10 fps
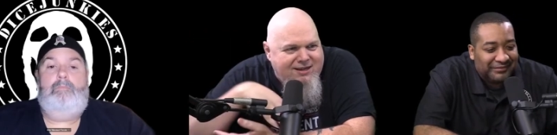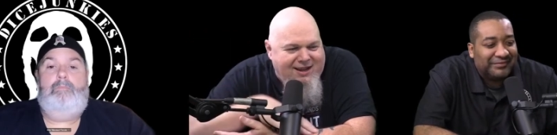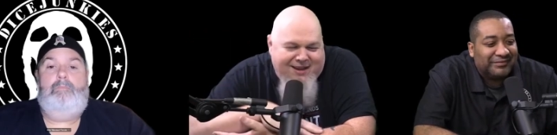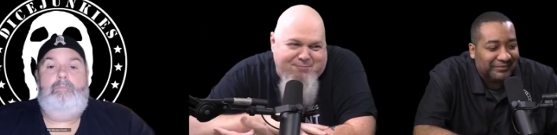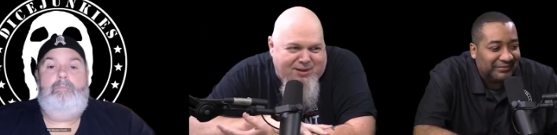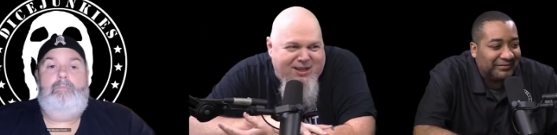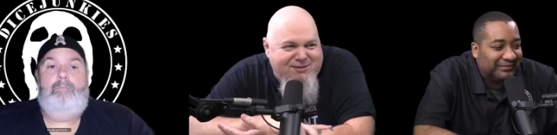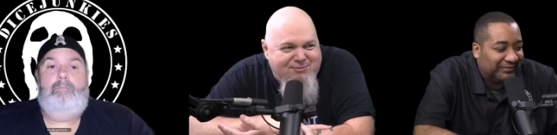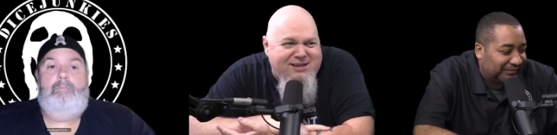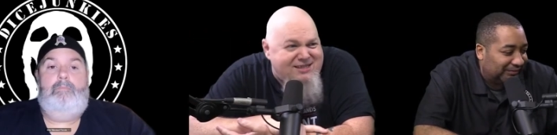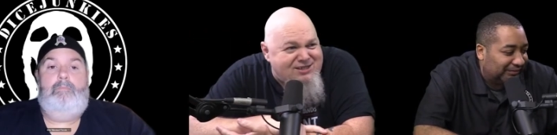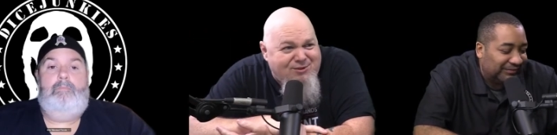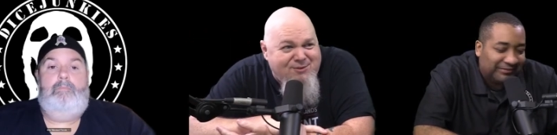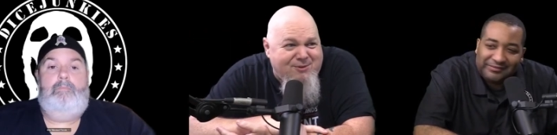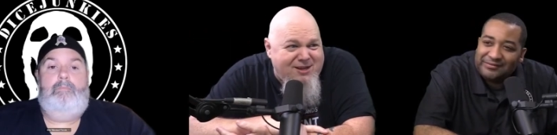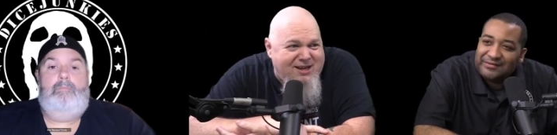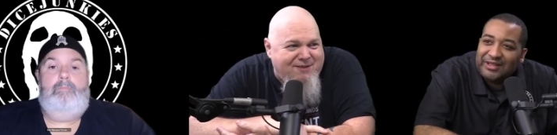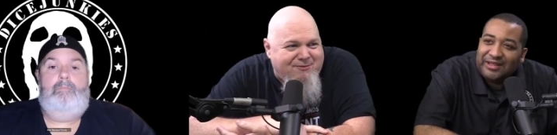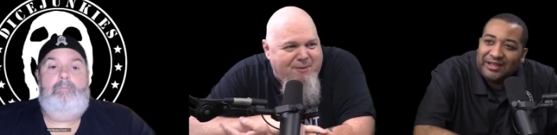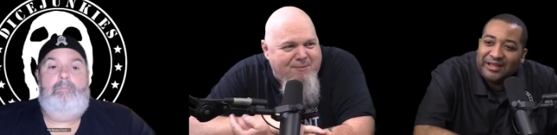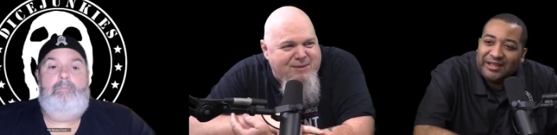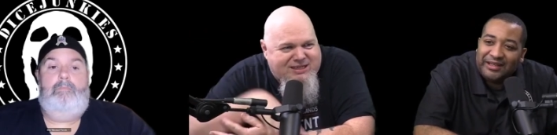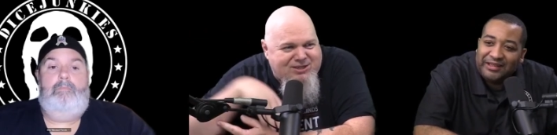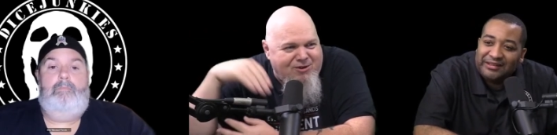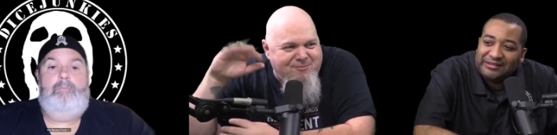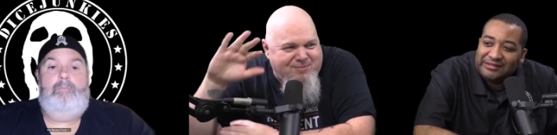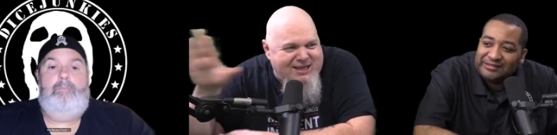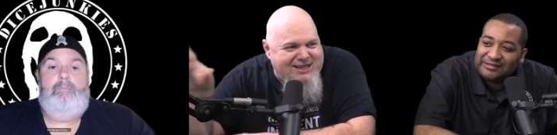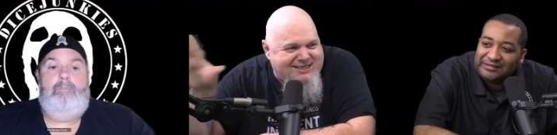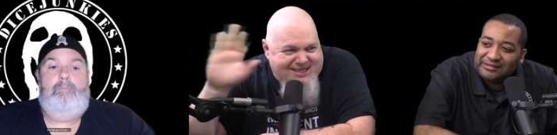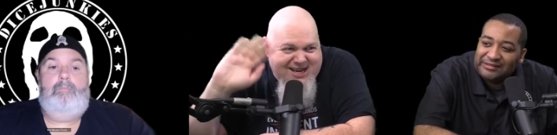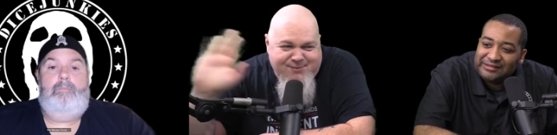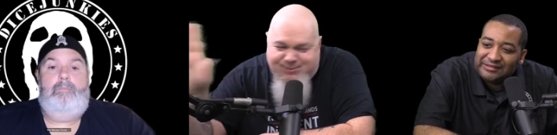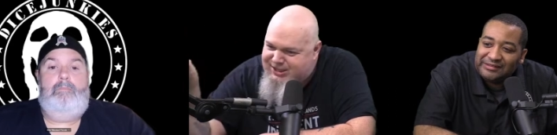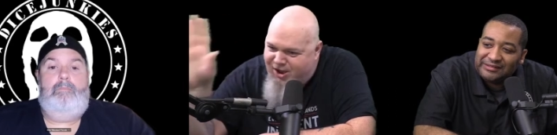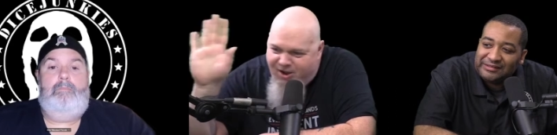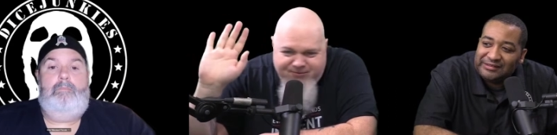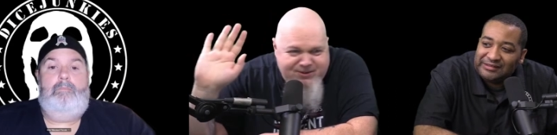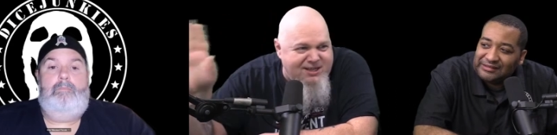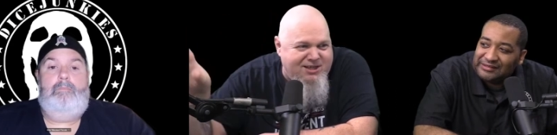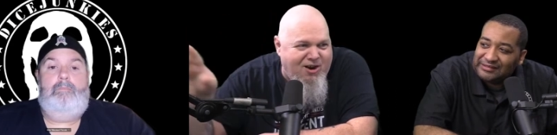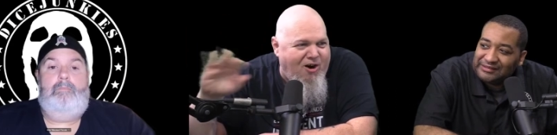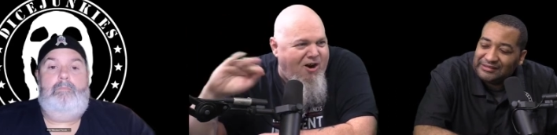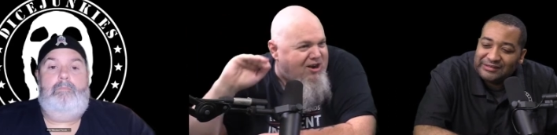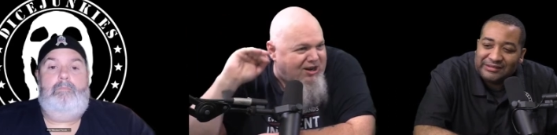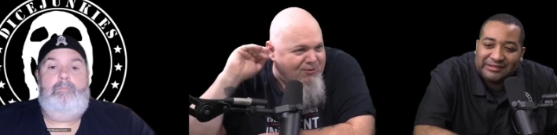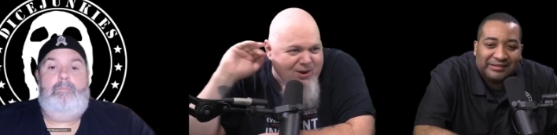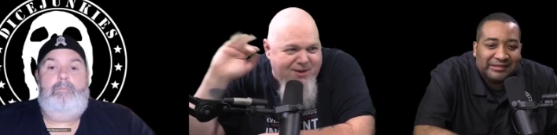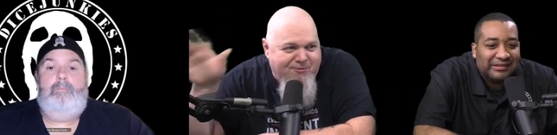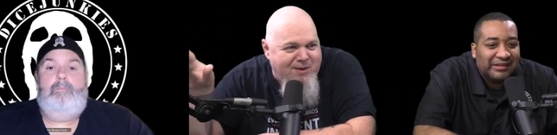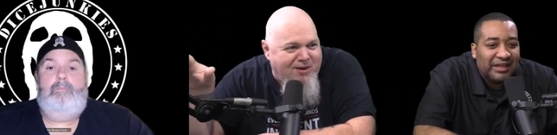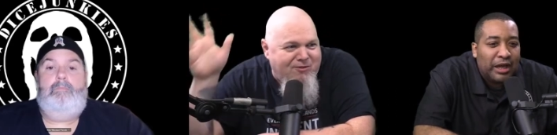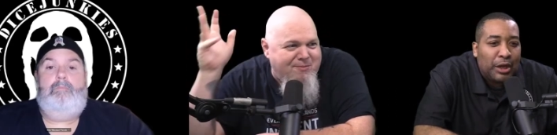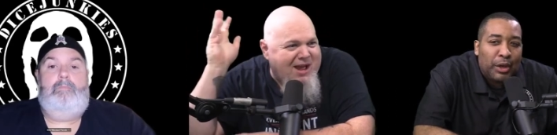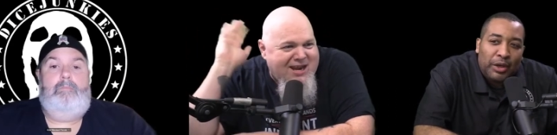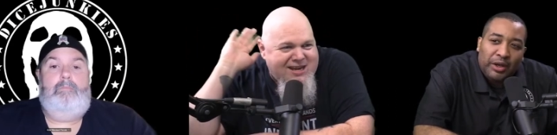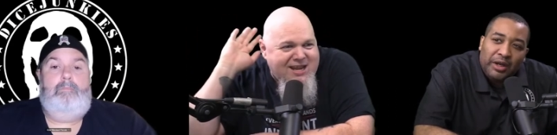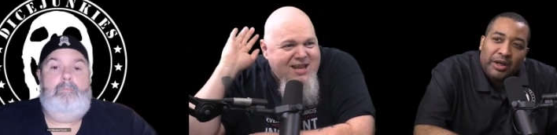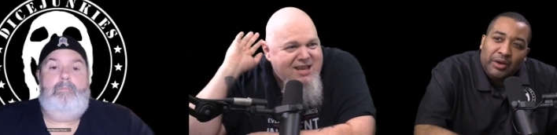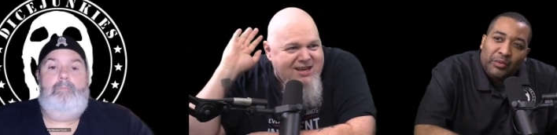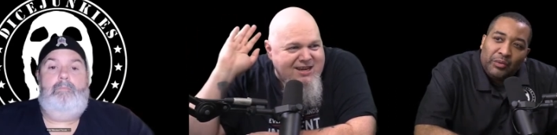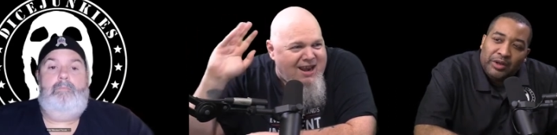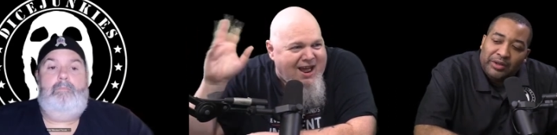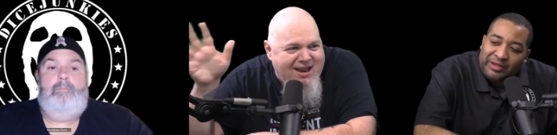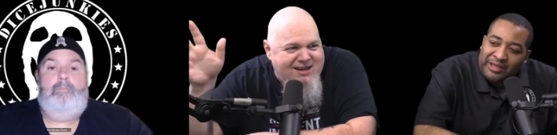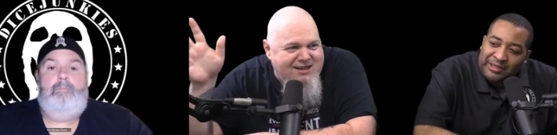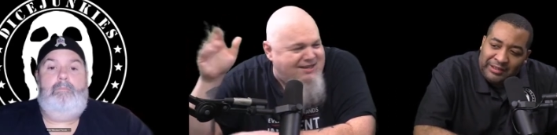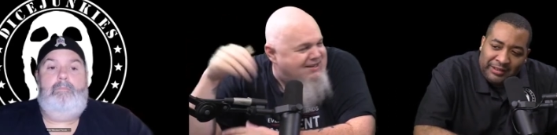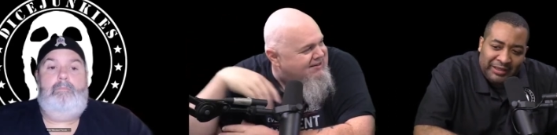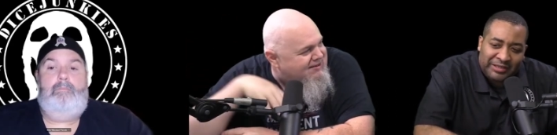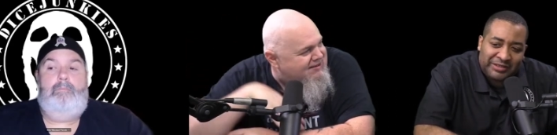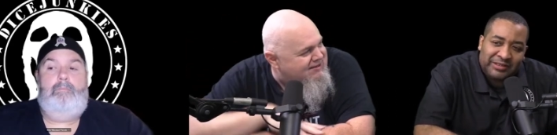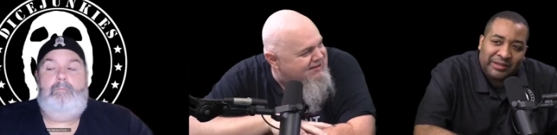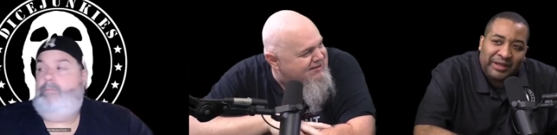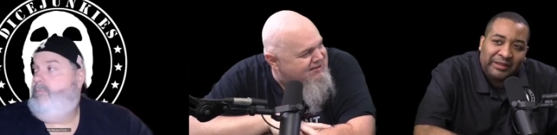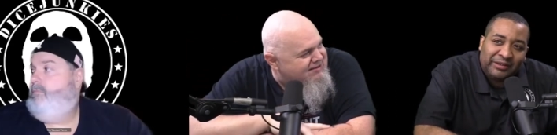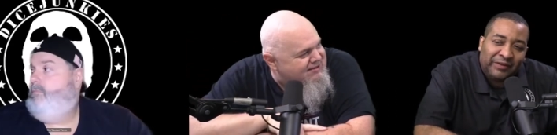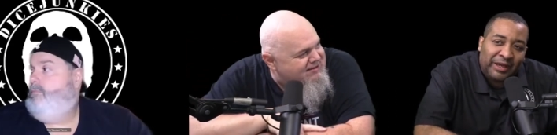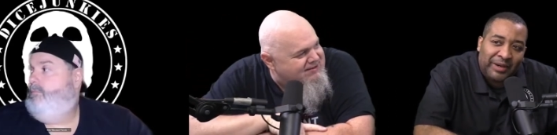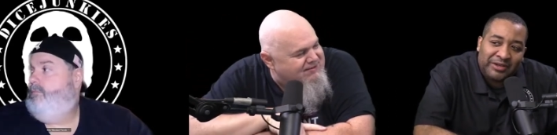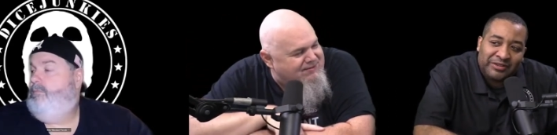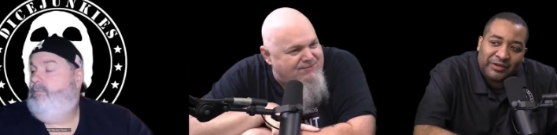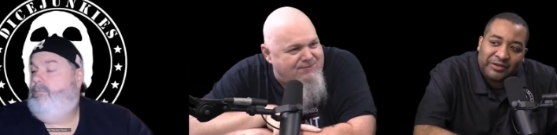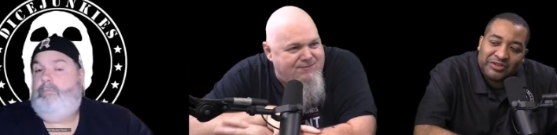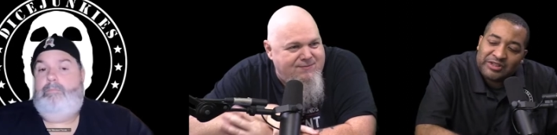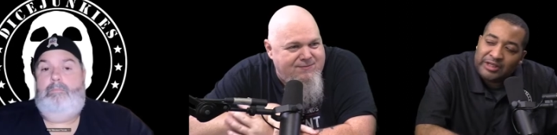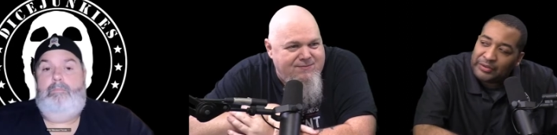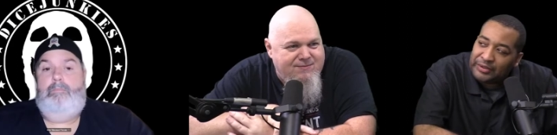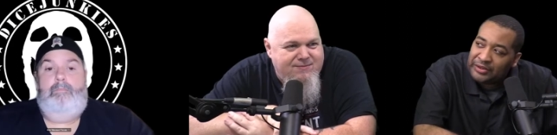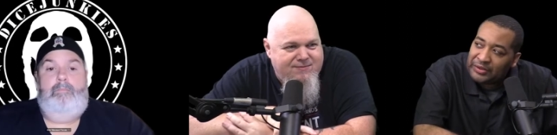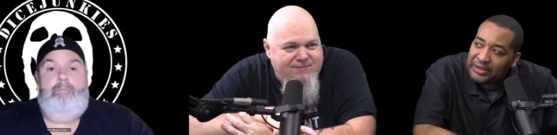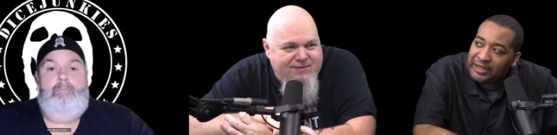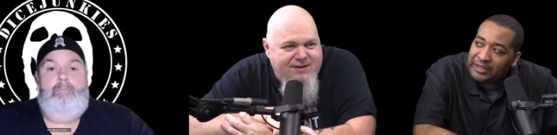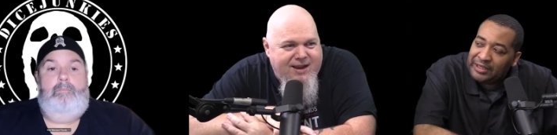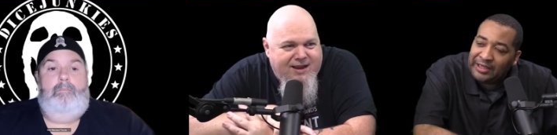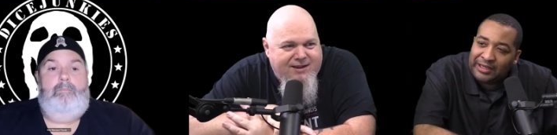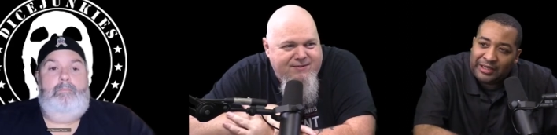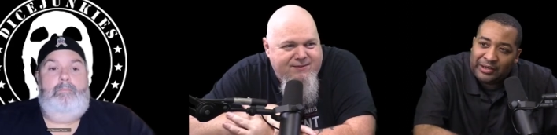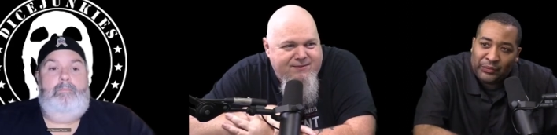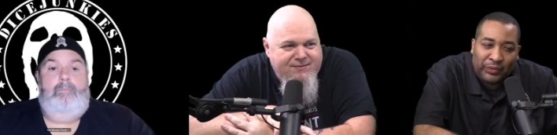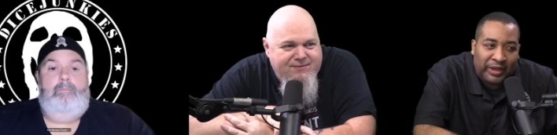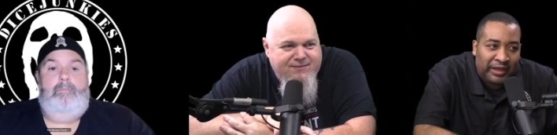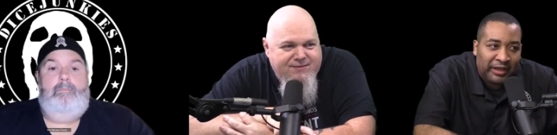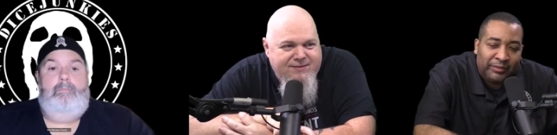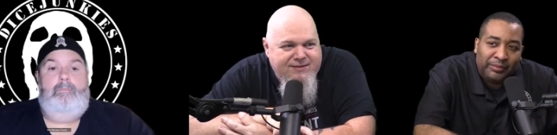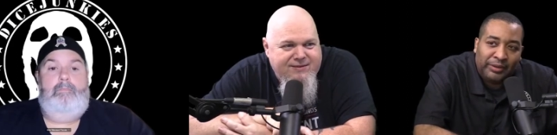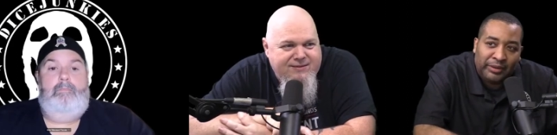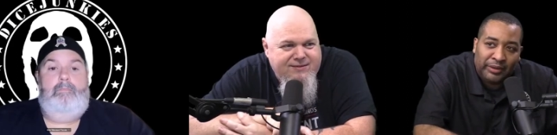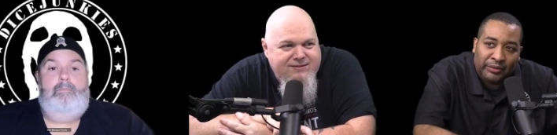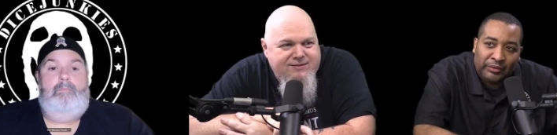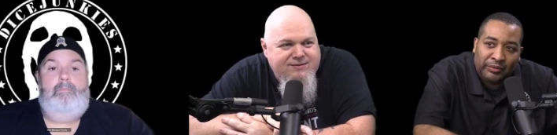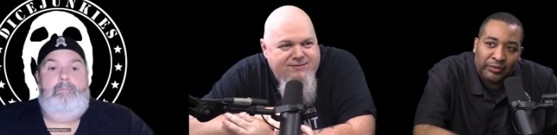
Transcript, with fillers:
Speaker 1: And Blade was sort of one of them. I mean, sort of Blade's thing was off in the dark, away from everybody.
Speaker 2: Well, not... that's because they made the vampires a very secret threat. Yeah, that hid way below the